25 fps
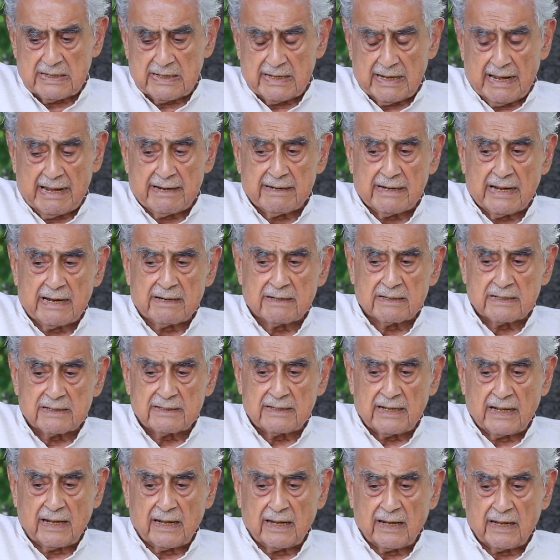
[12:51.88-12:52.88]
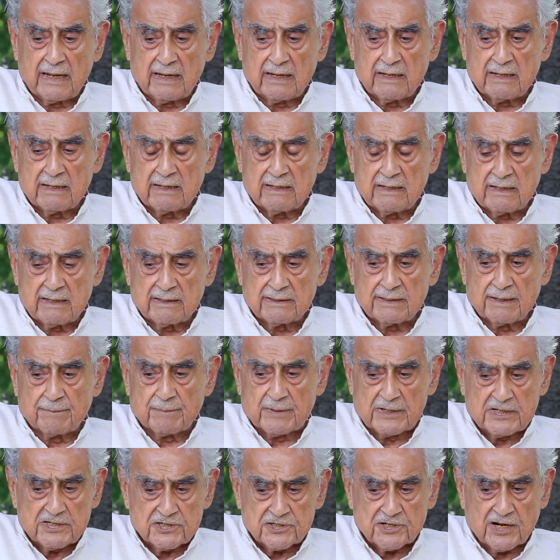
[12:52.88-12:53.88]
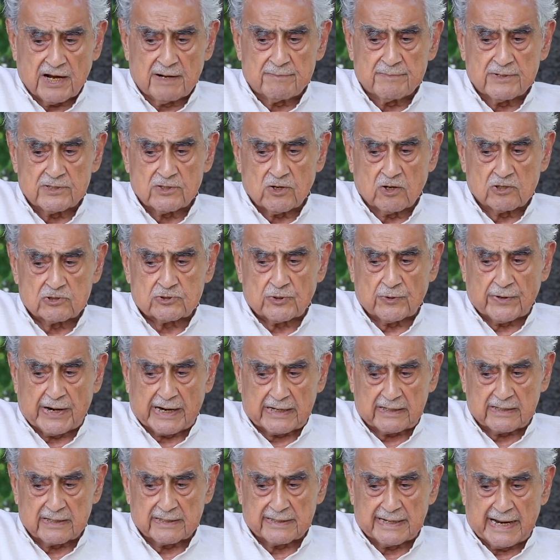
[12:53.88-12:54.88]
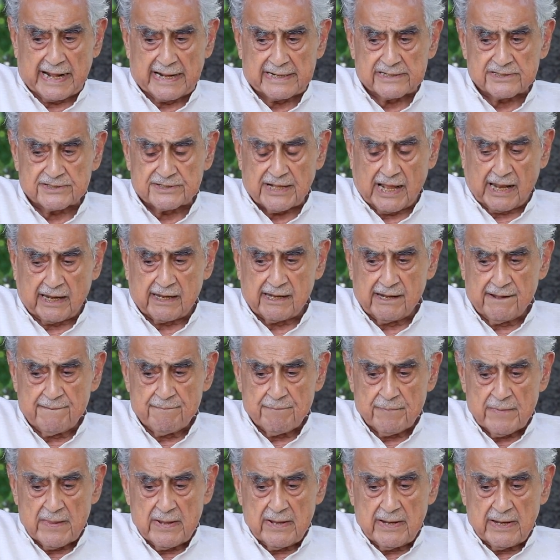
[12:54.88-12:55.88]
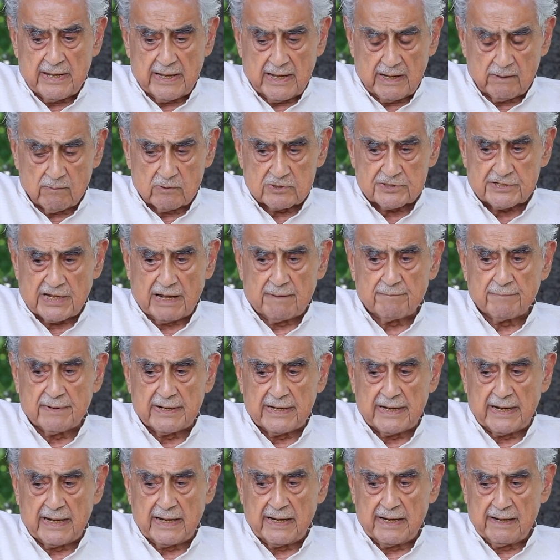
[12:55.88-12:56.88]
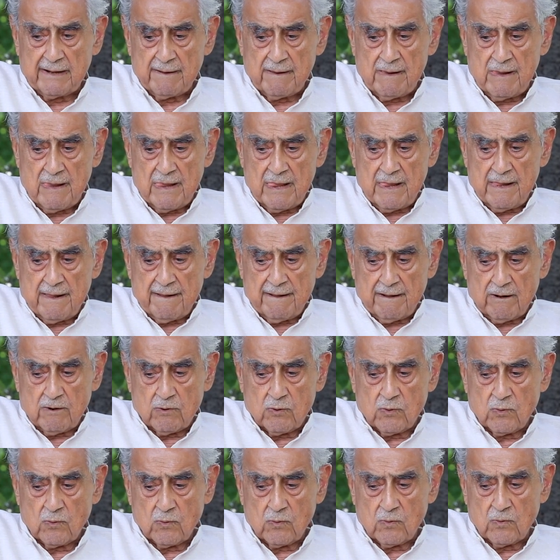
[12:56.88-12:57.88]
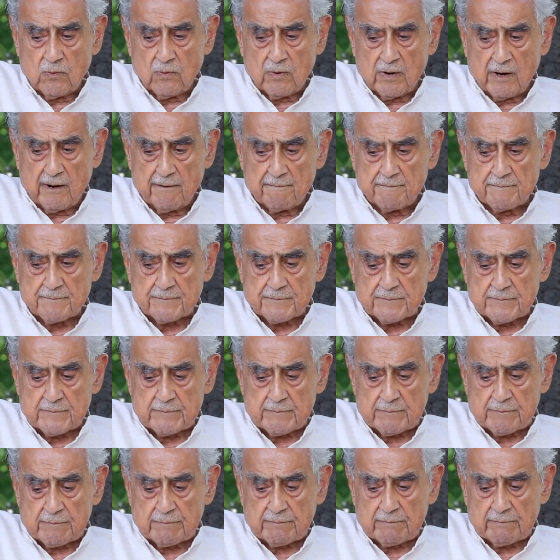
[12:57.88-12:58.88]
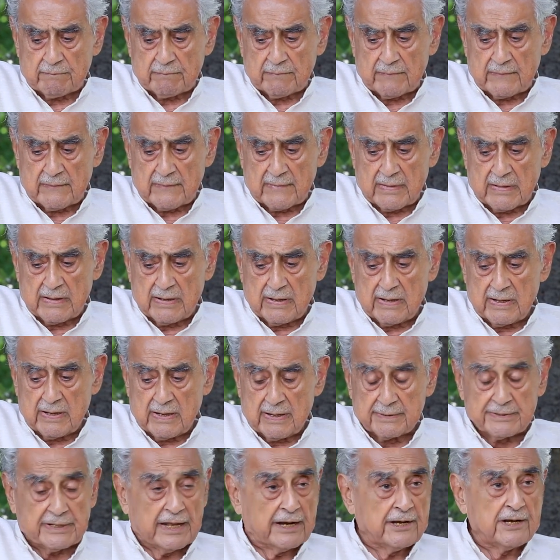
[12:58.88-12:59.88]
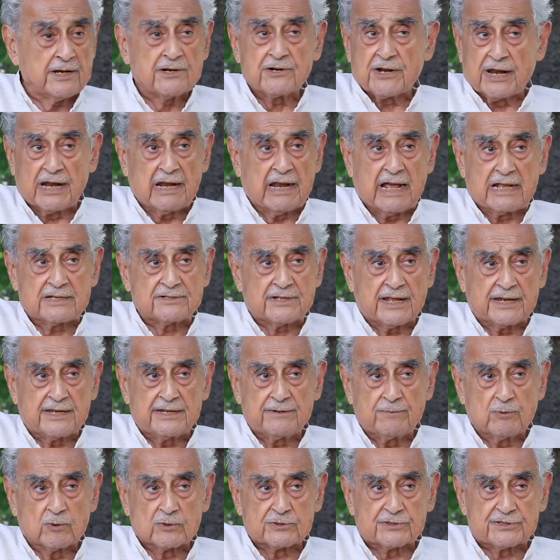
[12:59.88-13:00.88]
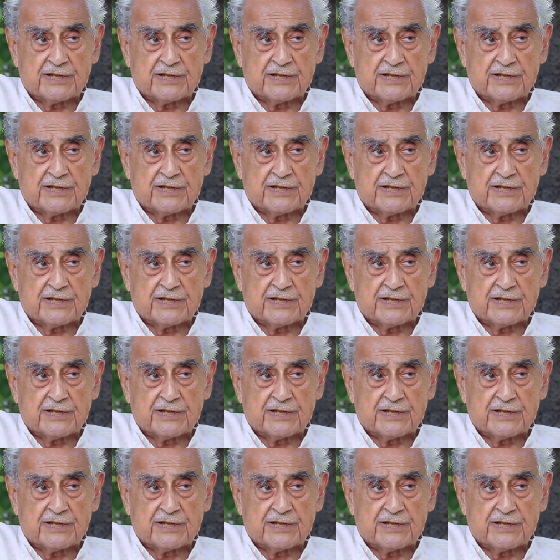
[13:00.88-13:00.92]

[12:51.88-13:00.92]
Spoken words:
and the British government also recognized that here was somebody who they didn't realize that he was